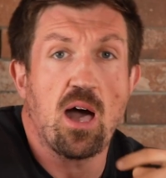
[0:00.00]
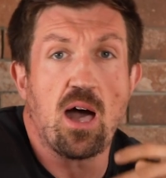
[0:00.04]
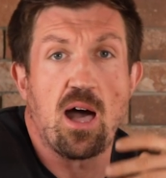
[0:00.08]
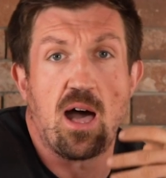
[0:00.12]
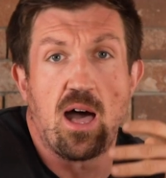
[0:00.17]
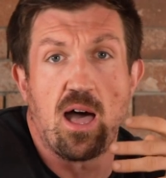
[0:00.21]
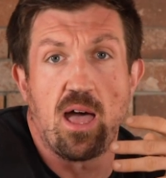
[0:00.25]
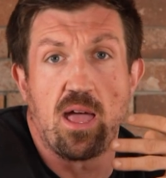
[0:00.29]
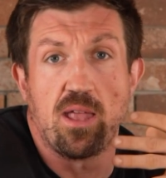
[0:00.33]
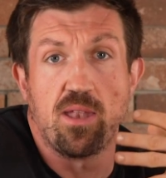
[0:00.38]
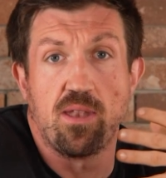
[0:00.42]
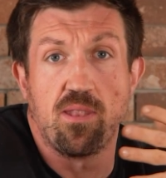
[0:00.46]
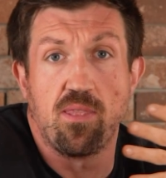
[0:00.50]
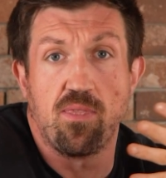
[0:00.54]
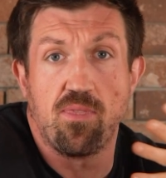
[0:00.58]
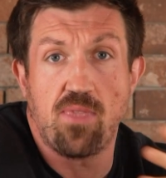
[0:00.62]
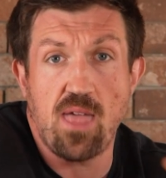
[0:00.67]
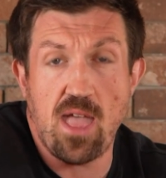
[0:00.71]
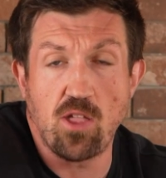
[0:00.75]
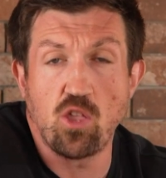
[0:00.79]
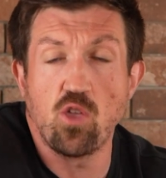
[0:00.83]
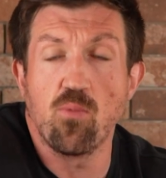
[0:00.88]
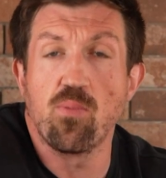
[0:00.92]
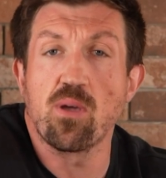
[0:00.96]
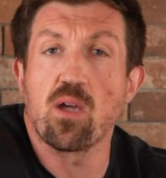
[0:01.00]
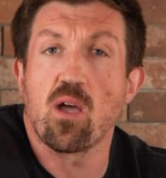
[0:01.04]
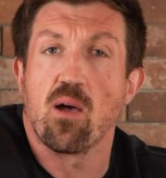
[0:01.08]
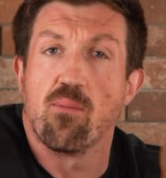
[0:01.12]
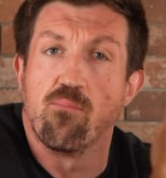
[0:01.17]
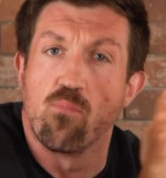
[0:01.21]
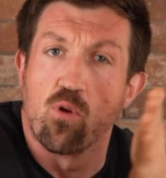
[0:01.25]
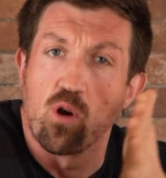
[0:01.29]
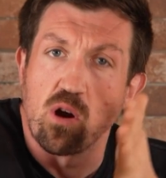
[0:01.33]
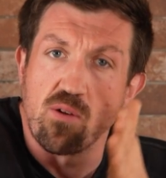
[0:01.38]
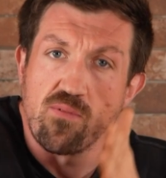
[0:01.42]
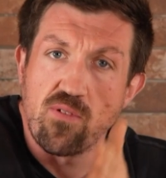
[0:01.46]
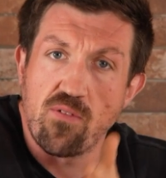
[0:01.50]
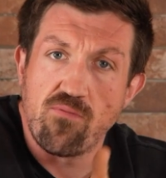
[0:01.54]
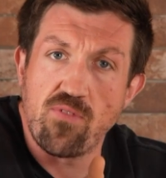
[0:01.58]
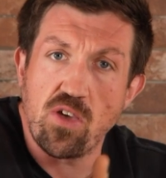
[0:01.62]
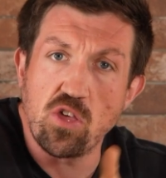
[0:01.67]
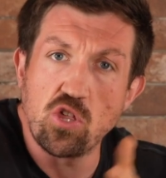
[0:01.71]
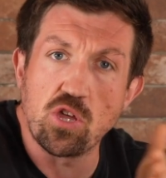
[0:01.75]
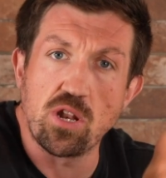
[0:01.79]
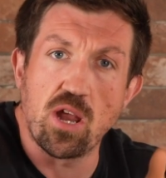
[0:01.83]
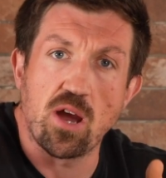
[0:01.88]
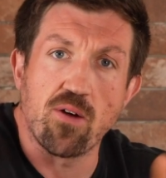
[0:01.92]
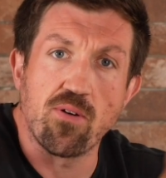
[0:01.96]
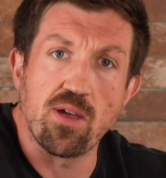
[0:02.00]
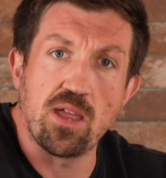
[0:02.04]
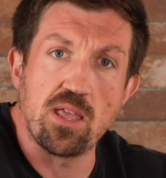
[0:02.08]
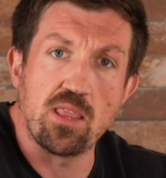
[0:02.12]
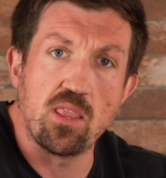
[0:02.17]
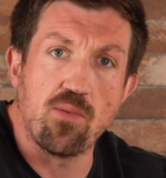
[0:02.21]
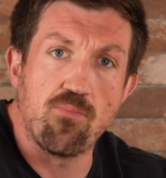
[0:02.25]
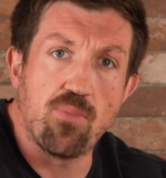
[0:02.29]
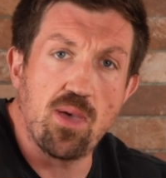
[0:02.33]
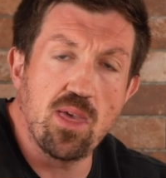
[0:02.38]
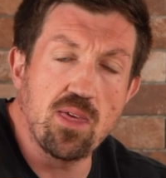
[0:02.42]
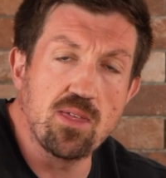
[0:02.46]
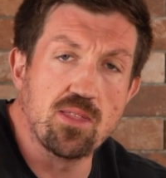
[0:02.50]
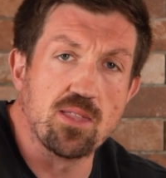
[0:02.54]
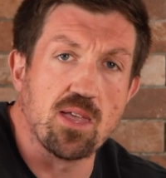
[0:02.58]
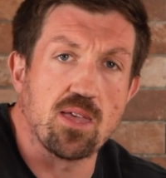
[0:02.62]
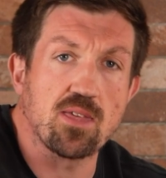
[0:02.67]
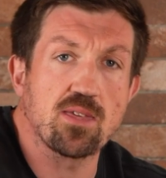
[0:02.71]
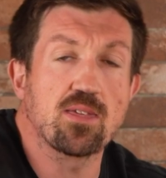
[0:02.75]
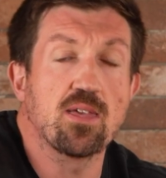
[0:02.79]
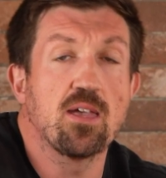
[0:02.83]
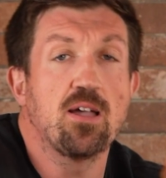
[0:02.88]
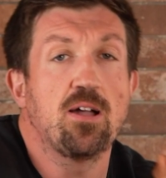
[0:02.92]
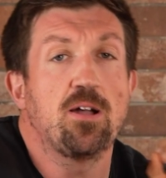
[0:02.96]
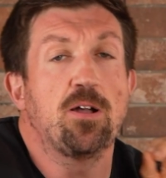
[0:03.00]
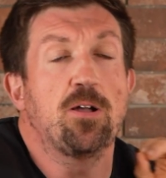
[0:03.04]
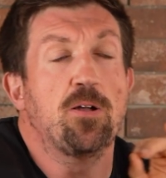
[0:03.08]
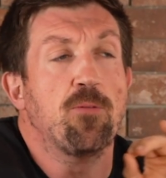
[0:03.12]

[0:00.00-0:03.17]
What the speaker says: And then you become more of a visionary in the business.